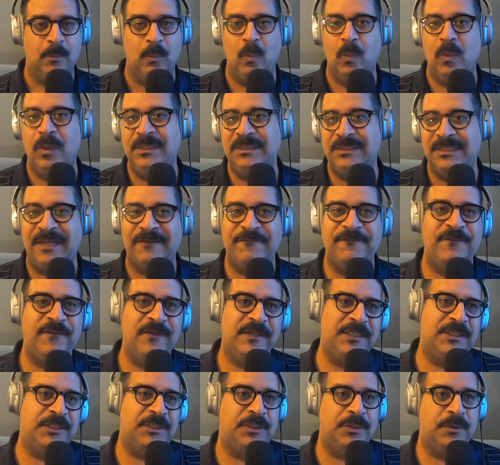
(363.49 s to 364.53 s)
Once I
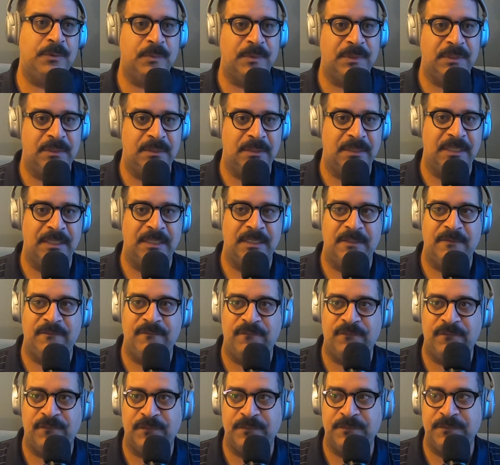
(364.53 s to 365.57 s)
finished doing that
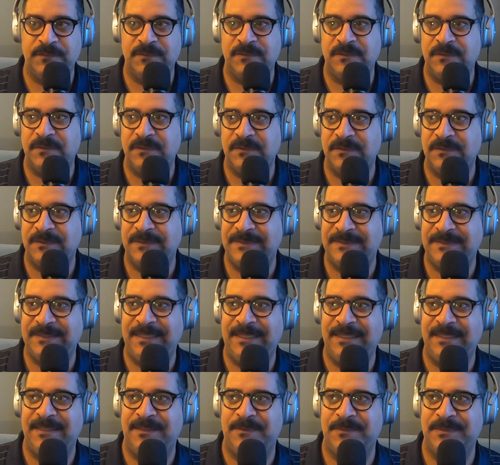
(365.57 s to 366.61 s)
first
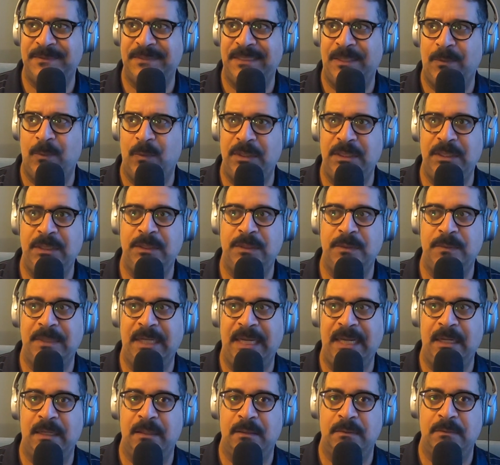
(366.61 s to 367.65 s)
set, I was like, what do you do
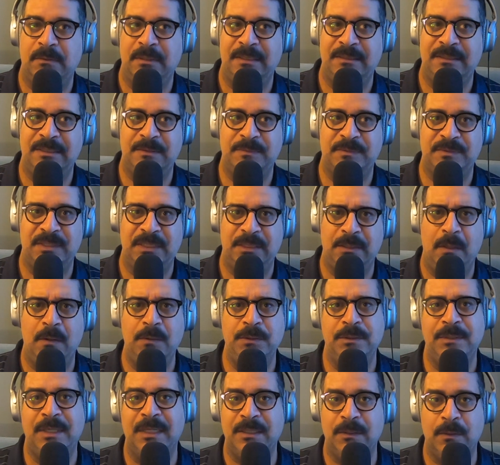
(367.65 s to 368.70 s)
now? And then it was like, oh,
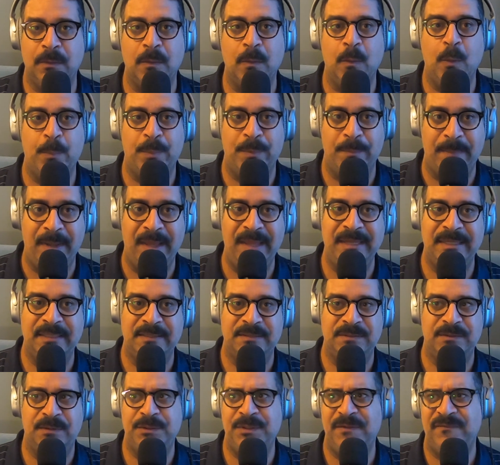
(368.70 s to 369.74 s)
you got to go to open
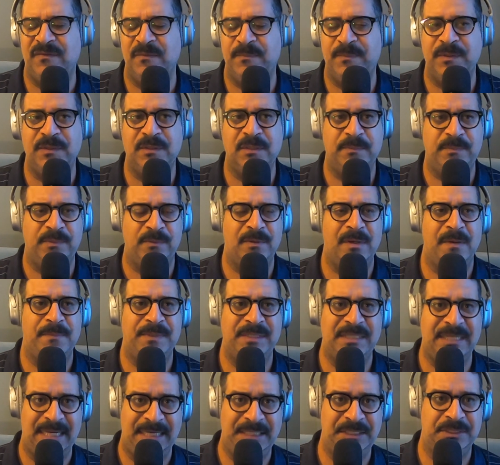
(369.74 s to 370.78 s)
mics, or you have to build up a
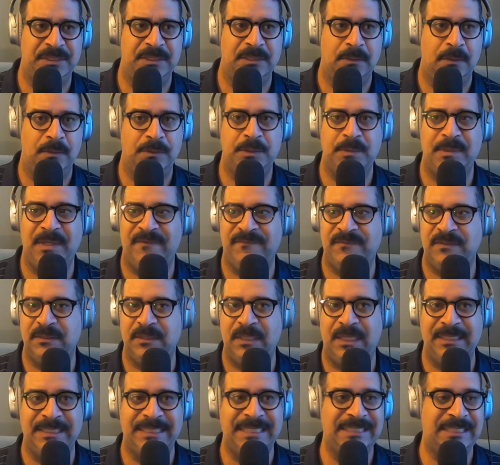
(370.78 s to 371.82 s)
reputation, or you have
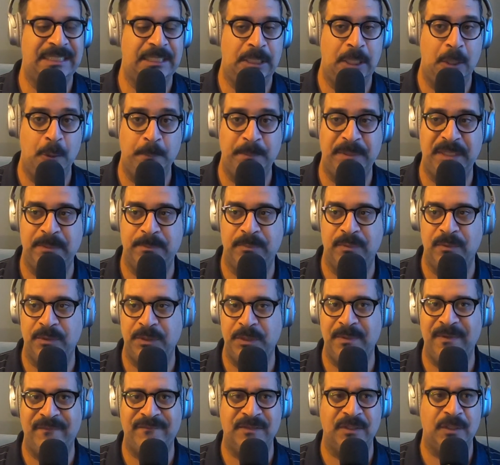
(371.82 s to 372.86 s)
to get to know people.
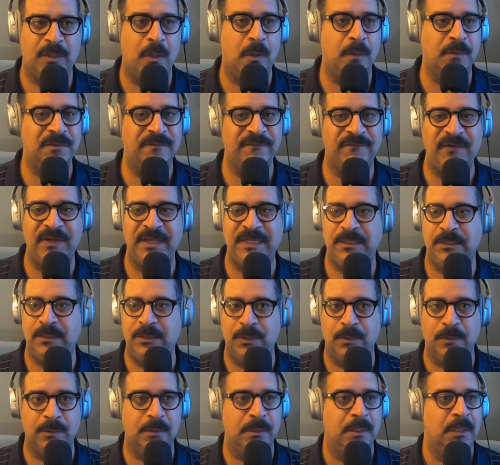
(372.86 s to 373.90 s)
You have to cultivate
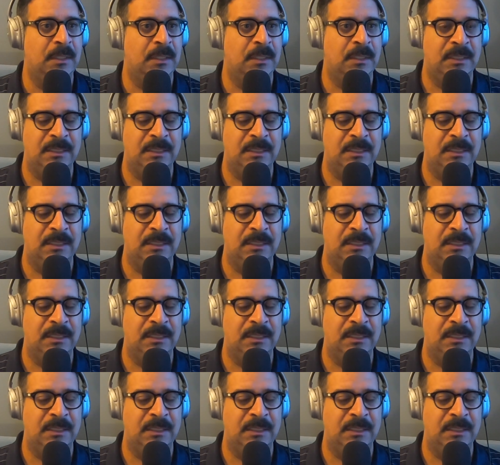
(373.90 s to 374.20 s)
your